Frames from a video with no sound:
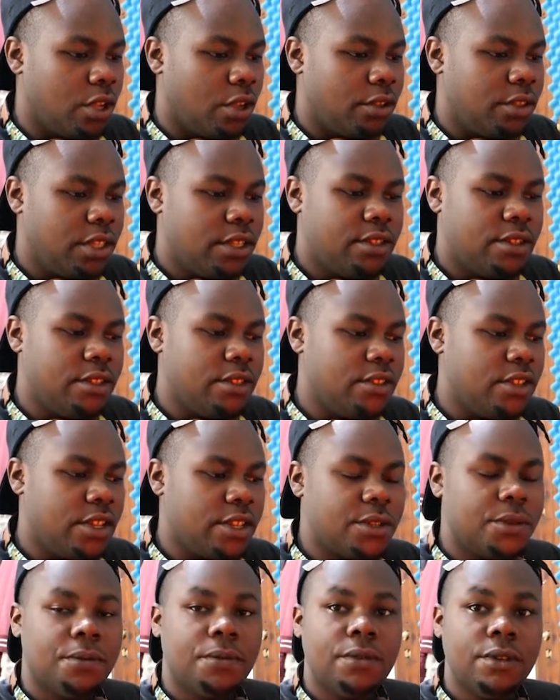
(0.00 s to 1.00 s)
Now this is
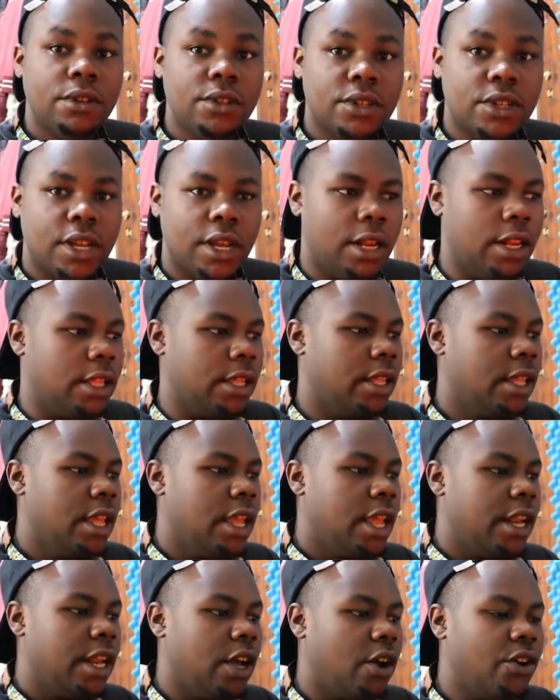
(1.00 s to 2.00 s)
just fills color.
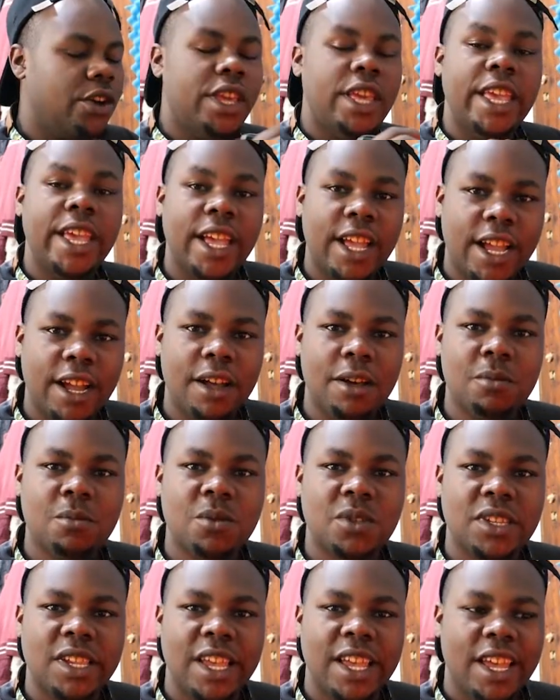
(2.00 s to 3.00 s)
Now here
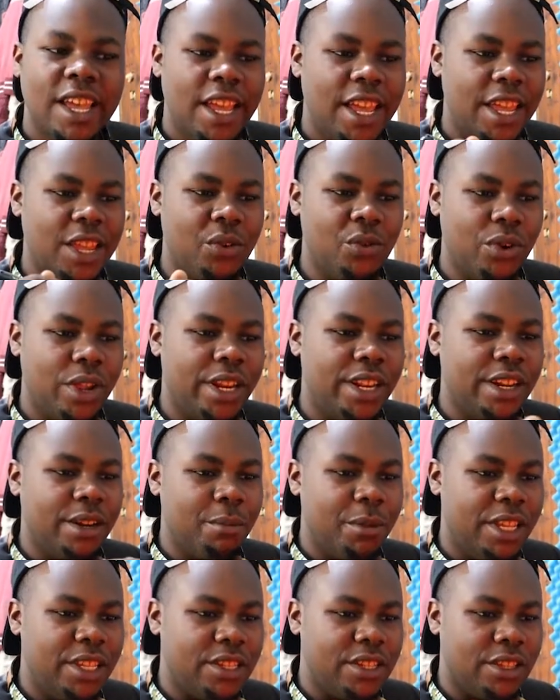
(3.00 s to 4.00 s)
comes a great and
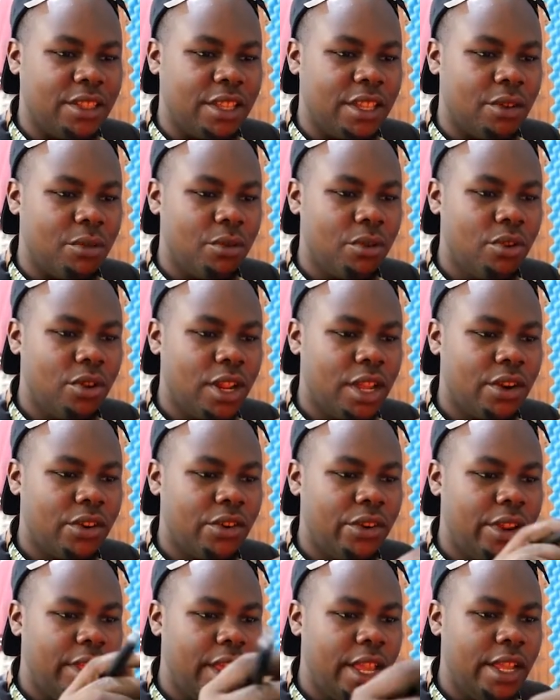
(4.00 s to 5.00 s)
amazing thing. We're gonna
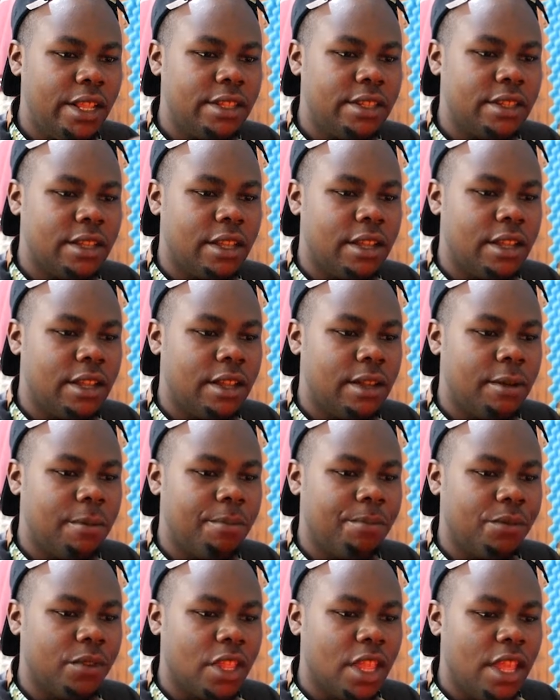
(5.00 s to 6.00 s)
create
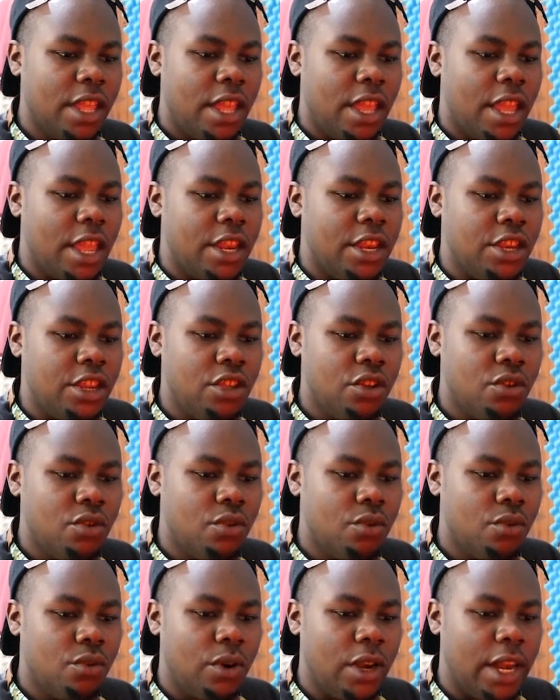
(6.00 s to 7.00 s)
a
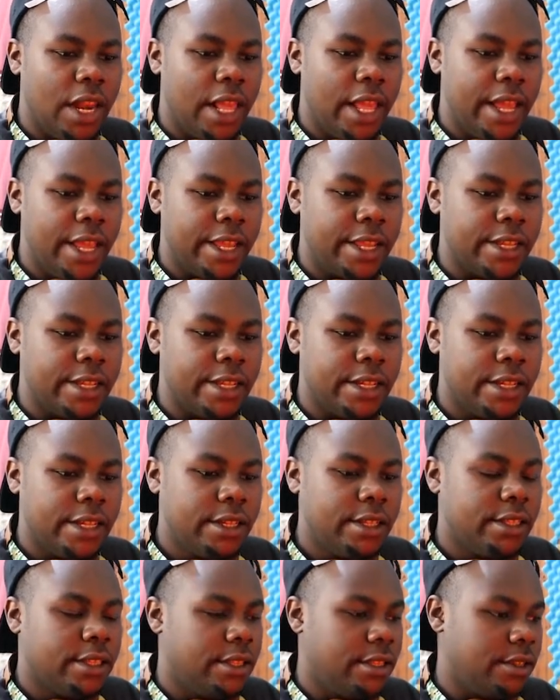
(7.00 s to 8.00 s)
new
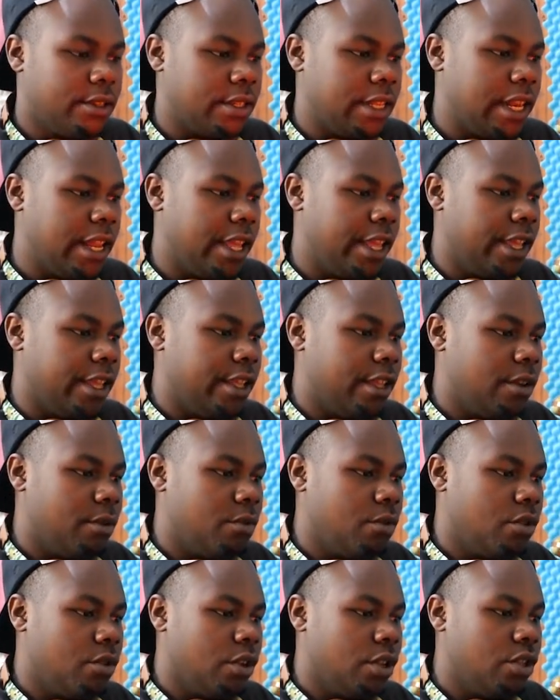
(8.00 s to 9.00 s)
layer. This layer,
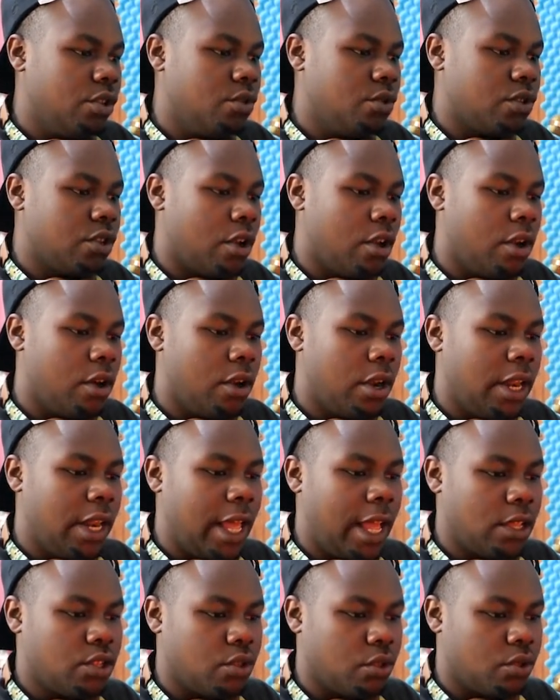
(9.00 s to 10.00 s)
we're gonna use our
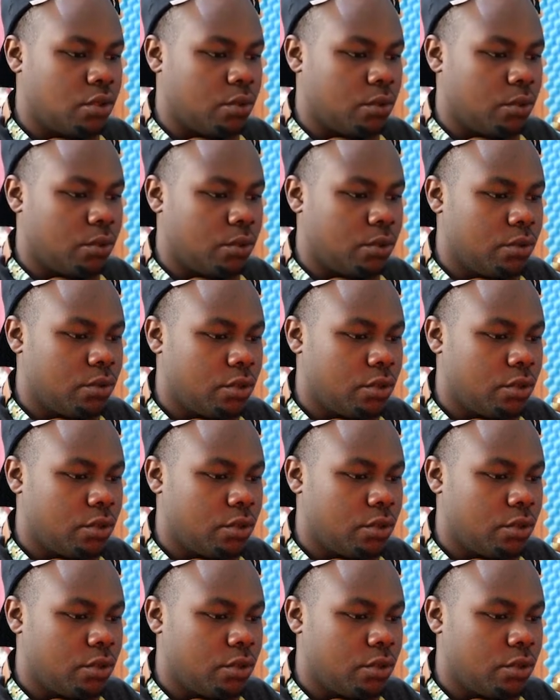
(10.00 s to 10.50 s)
lasso tool.